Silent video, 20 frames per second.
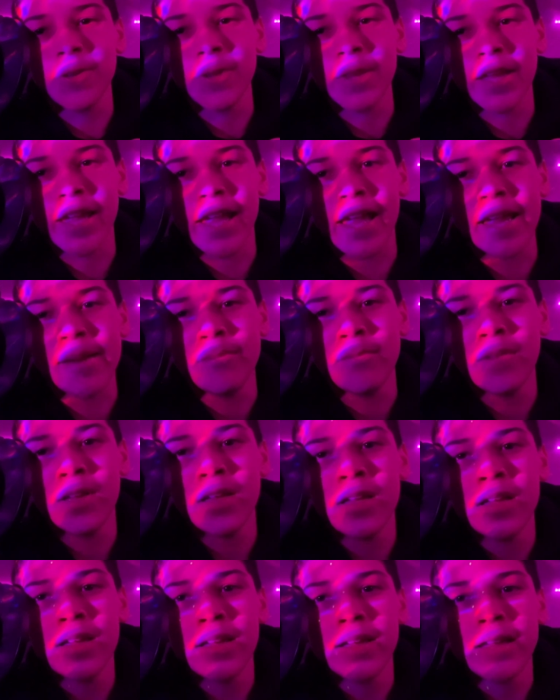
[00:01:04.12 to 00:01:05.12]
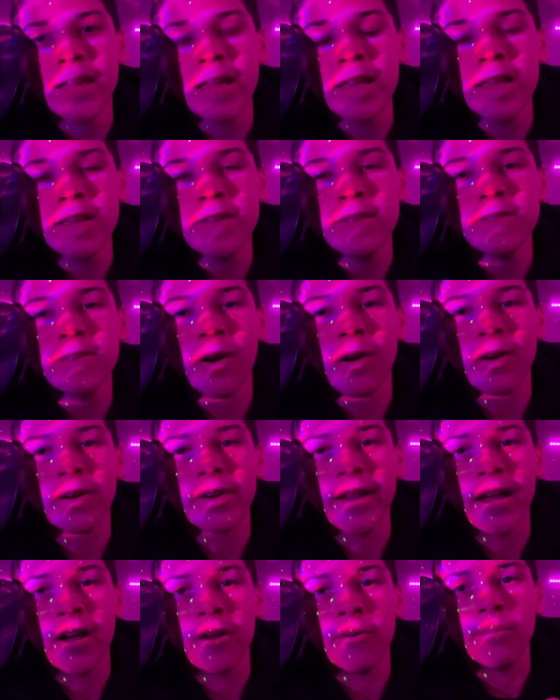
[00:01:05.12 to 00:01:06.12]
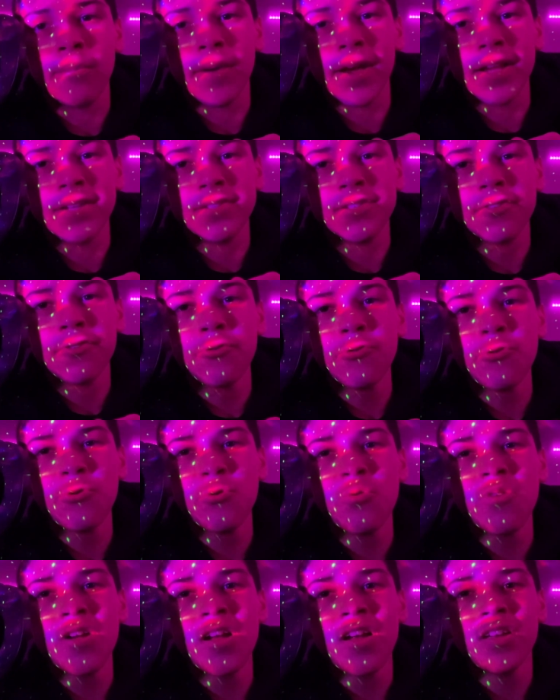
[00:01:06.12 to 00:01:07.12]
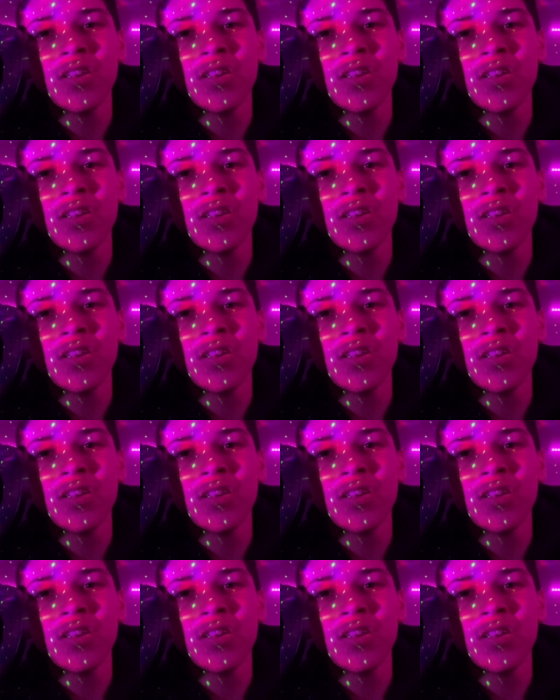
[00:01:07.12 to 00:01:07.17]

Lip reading: in the game. Kings are down by two,